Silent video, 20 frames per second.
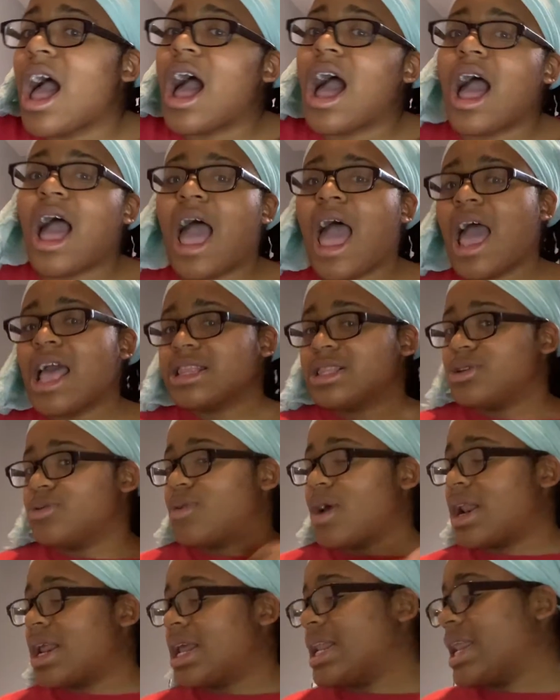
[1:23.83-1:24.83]
I have to
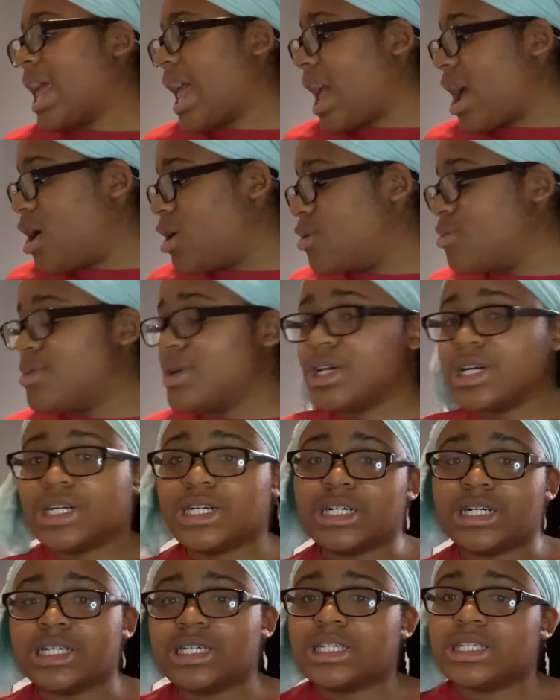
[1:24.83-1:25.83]
write it down
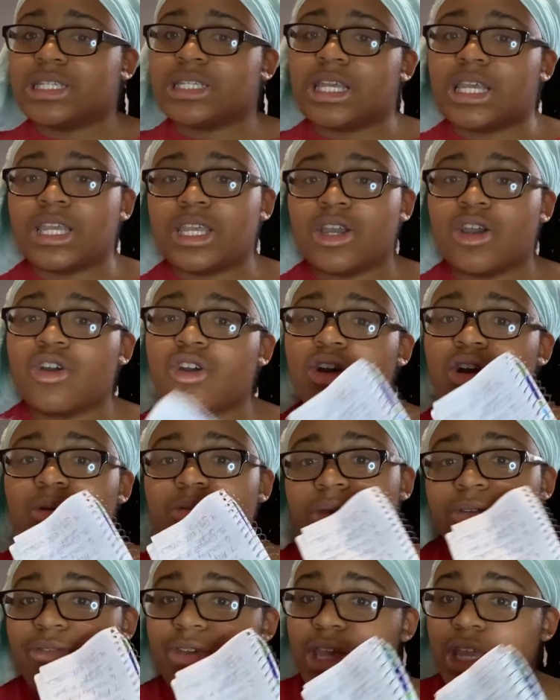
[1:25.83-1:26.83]
because the girl
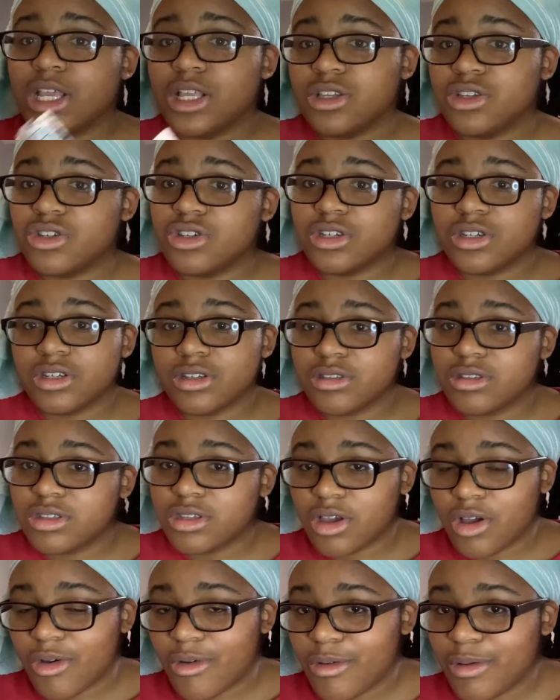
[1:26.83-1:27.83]
be forgetting shit,
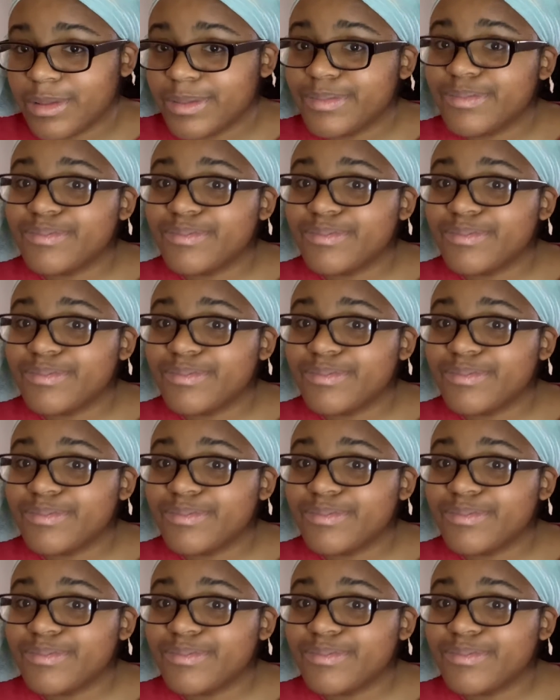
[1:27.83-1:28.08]
so.